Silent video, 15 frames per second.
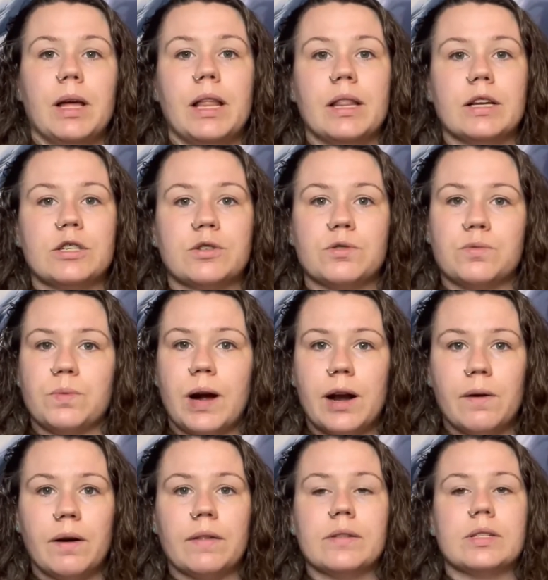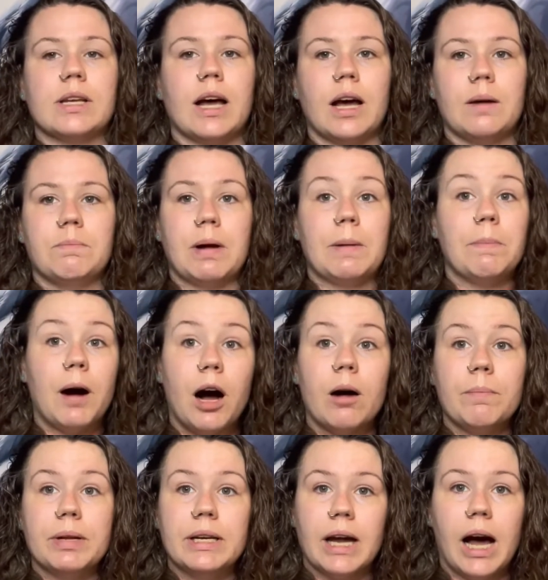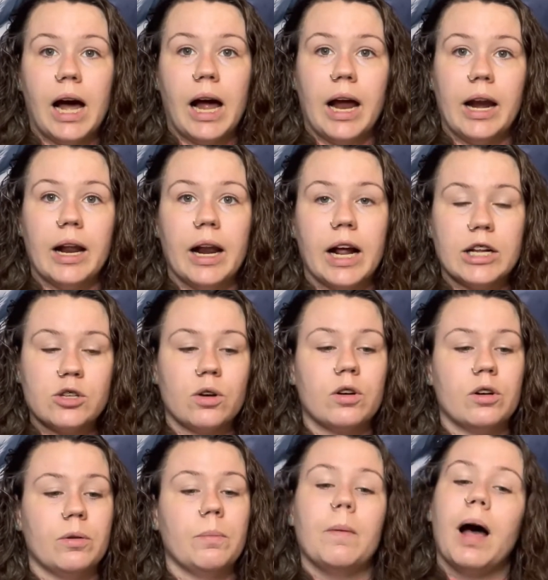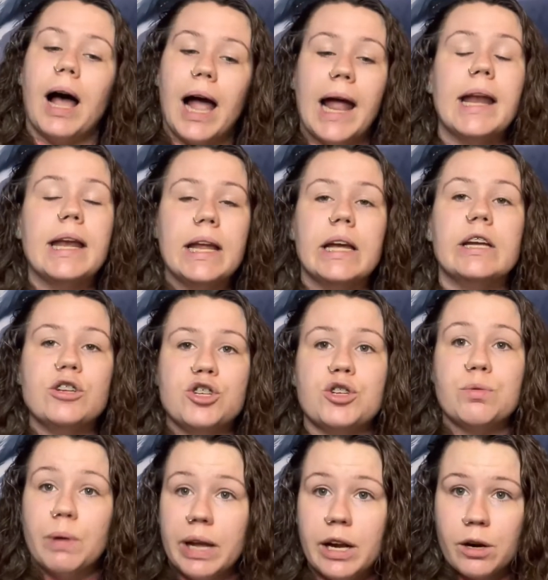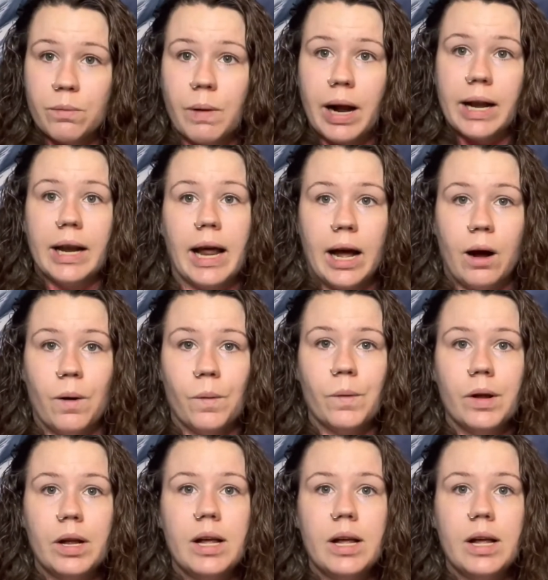And this was right around the time my pop had died, and I told him, I need you here right now.